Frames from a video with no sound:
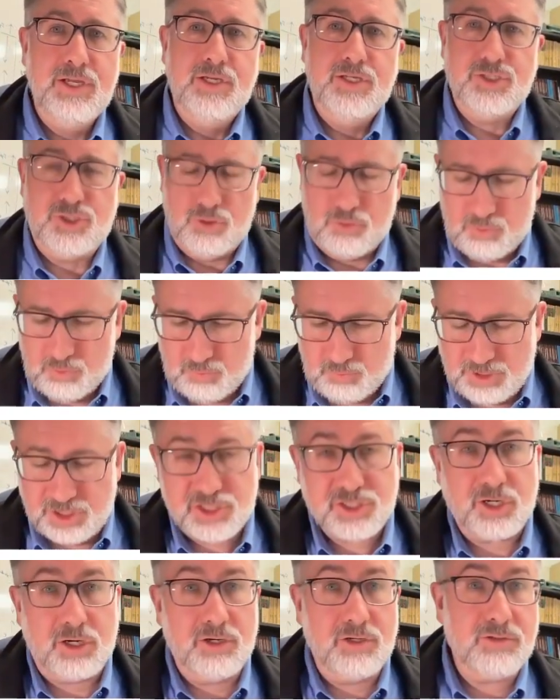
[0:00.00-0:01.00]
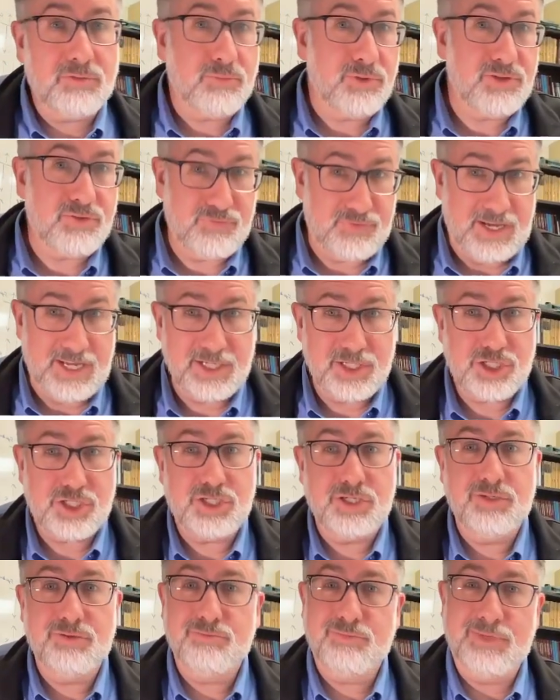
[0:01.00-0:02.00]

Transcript: So we start with fetch.